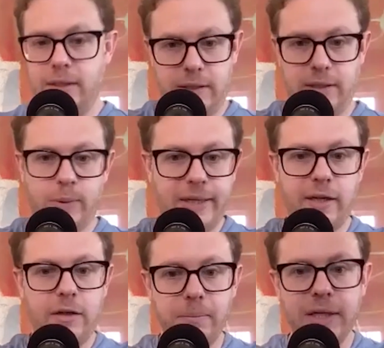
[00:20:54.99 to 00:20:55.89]
a
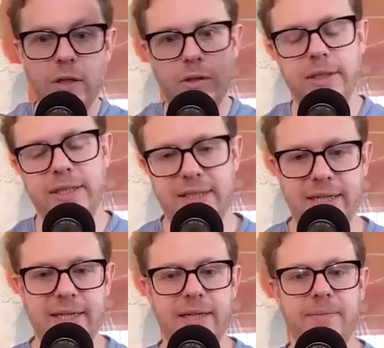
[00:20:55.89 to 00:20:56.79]
$20 bill and
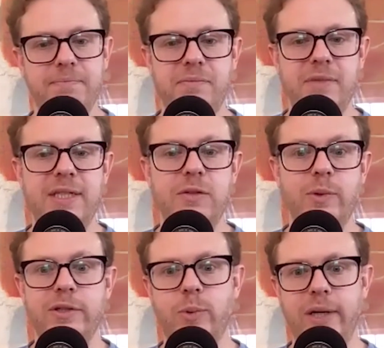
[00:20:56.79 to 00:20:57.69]
say, this is
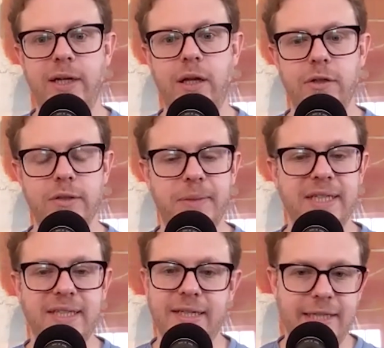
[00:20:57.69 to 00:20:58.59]
worth $20
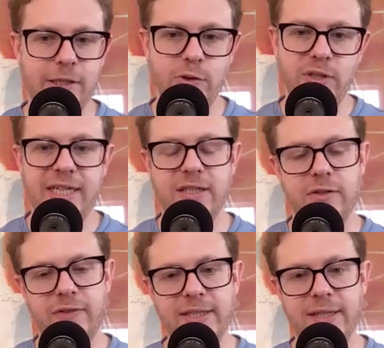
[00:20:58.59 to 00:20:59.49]
because it has Andrew Jackson's
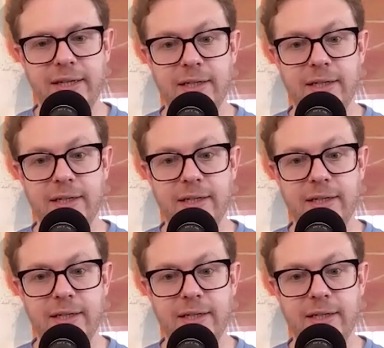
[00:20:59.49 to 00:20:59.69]
face on it.